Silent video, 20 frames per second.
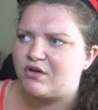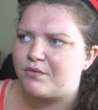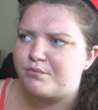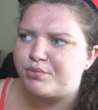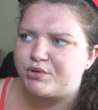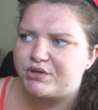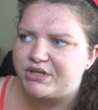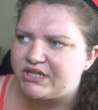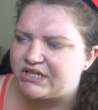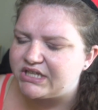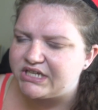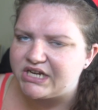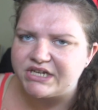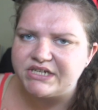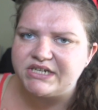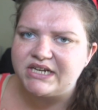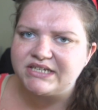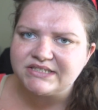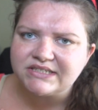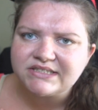completely
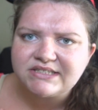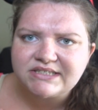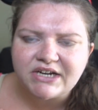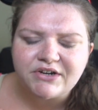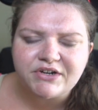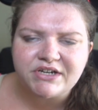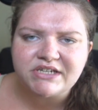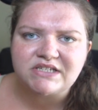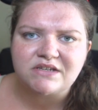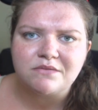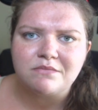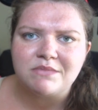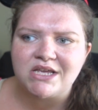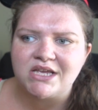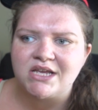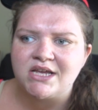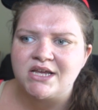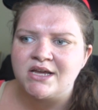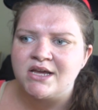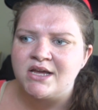unnecessary to
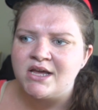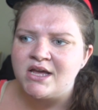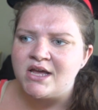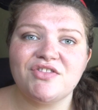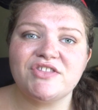me.